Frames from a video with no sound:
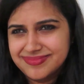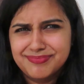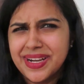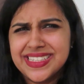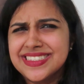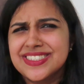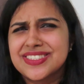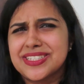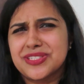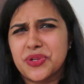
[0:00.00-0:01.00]
Money
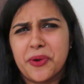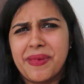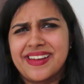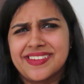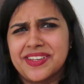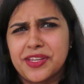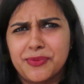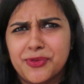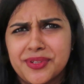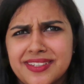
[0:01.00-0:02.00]
just does not matter
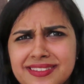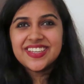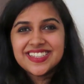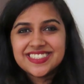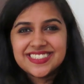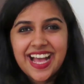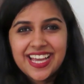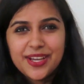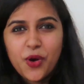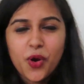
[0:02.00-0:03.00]
anymore. So yes,
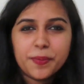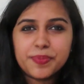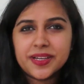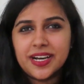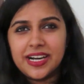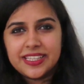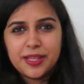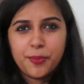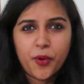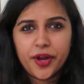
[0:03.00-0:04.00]
I hope
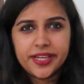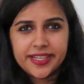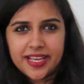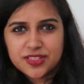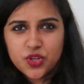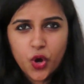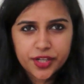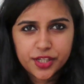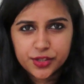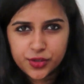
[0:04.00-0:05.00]
the point has
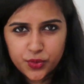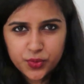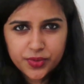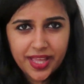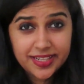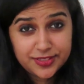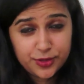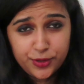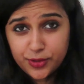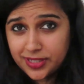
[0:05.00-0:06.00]
gotten through that
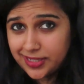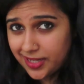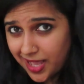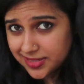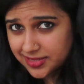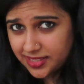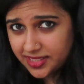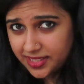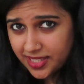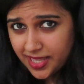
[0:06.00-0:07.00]
to look
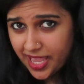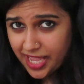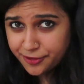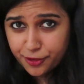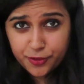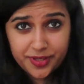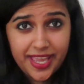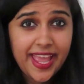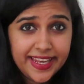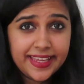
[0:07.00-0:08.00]
classy and to look
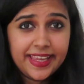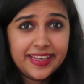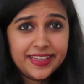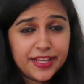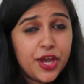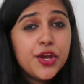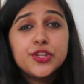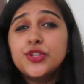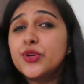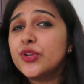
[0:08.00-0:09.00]
elegant,
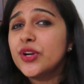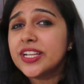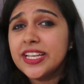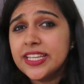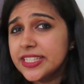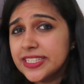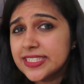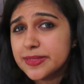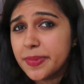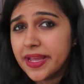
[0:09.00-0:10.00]
you don't really need
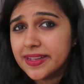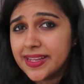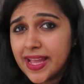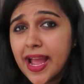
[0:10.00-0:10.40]
to spend